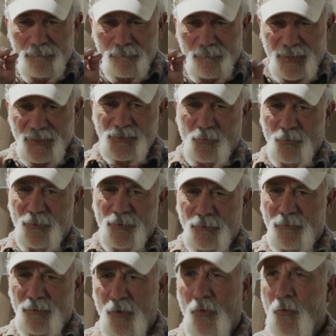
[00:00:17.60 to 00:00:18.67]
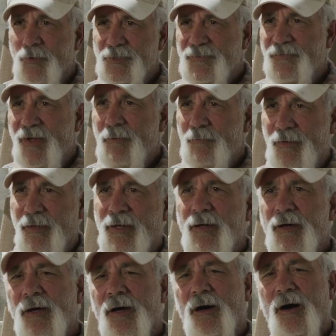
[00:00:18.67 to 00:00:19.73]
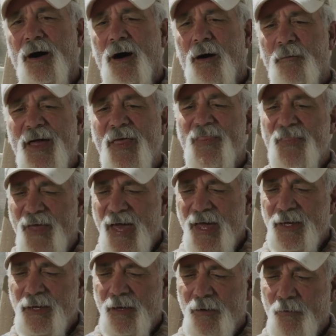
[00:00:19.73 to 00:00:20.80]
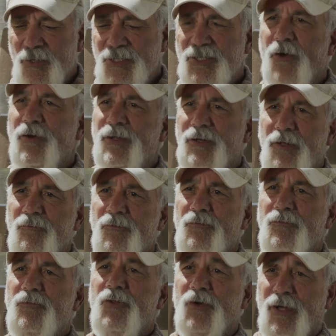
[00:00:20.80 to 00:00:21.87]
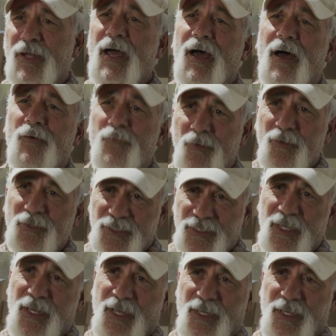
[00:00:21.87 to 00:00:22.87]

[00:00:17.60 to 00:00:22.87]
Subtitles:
because we're a horse family. And then we started looking at real estate